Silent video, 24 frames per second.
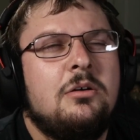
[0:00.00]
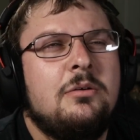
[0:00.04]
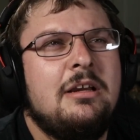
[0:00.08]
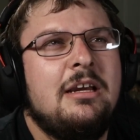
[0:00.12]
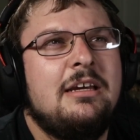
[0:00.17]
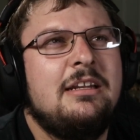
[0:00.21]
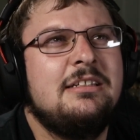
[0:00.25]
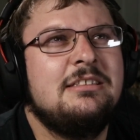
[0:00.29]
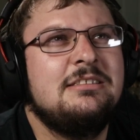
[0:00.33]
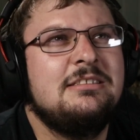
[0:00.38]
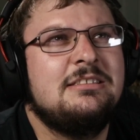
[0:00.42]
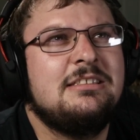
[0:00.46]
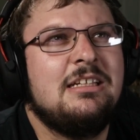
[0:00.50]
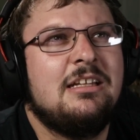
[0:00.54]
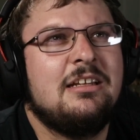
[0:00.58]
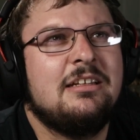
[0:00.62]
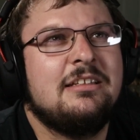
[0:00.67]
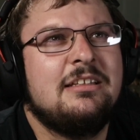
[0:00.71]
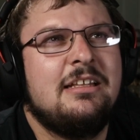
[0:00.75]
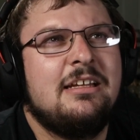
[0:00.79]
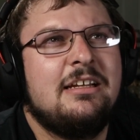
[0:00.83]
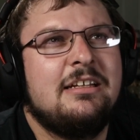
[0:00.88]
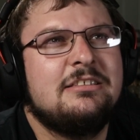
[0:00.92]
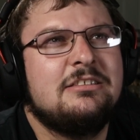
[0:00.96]
doesn't sound like
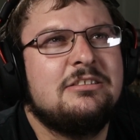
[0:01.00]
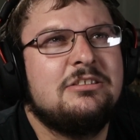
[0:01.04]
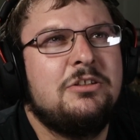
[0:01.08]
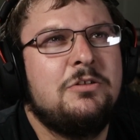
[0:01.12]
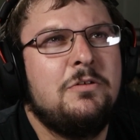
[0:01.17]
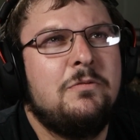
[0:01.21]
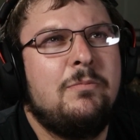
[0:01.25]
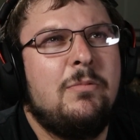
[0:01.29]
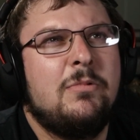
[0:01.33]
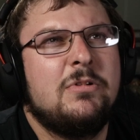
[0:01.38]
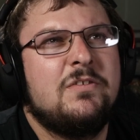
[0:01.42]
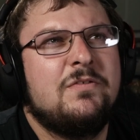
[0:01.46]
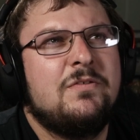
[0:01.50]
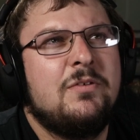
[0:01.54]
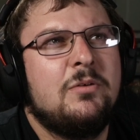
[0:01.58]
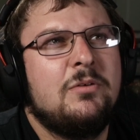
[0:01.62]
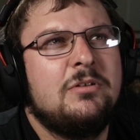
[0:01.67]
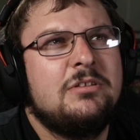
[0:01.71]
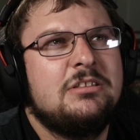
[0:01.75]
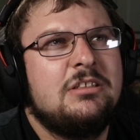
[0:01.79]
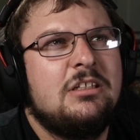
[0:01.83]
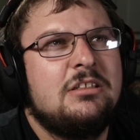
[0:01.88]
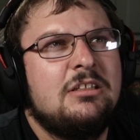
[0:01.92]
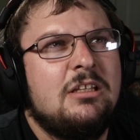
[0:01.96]
that's too much
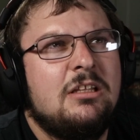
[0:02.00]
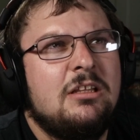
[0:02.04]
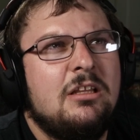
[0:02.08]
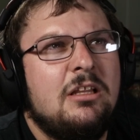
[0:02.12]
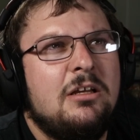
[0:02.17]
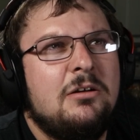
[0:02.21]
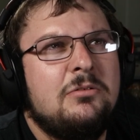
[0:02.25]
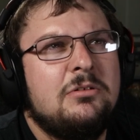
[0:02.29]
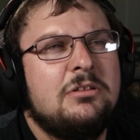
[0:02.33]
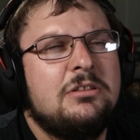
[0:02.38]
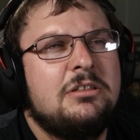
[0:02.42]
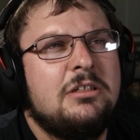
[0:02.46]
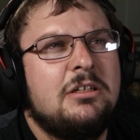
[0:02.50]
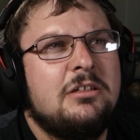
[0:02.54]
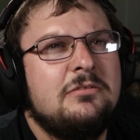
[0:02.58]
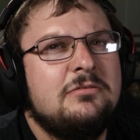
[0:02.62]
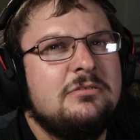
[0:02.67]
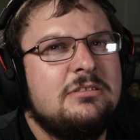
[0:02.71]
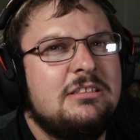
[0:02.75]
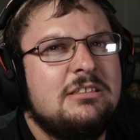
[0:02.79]
focus on the lower tones.